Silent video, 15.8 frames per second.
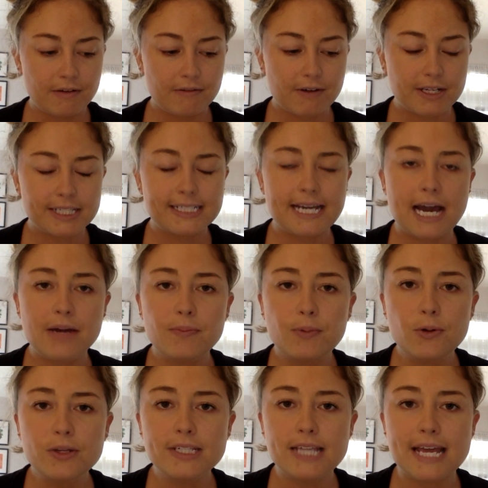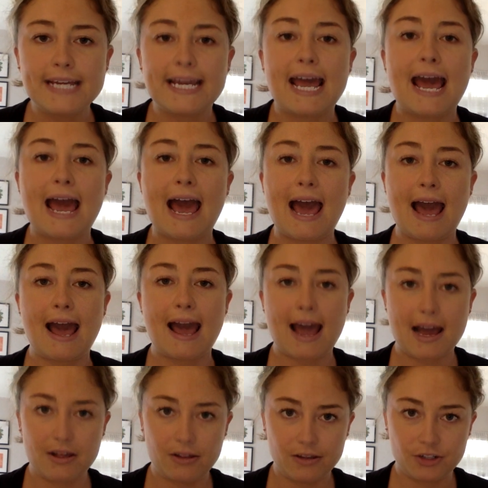Friends, tadpoles like
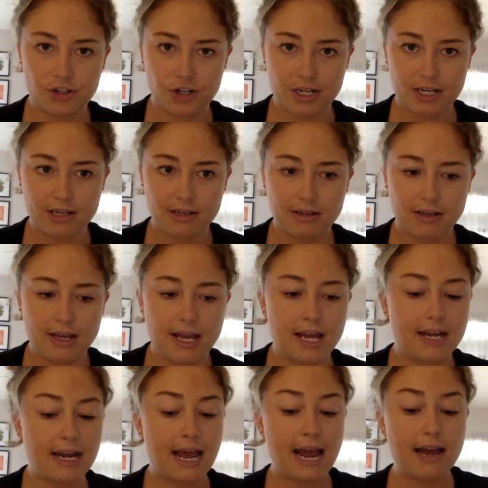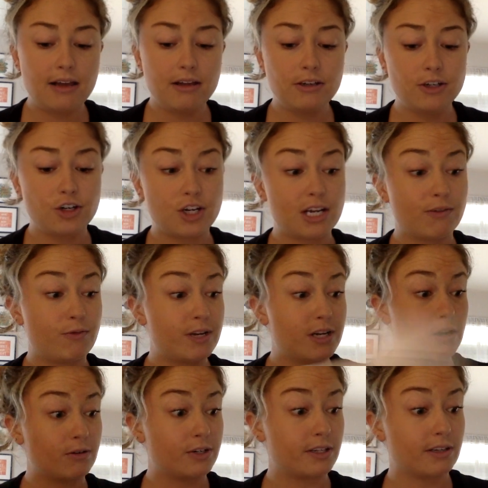algae. And algae, if we
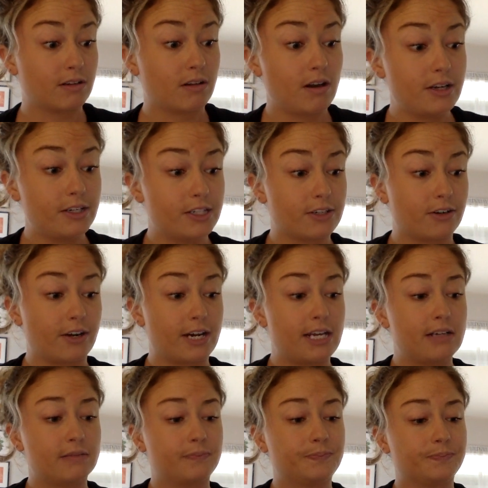go to the glossary,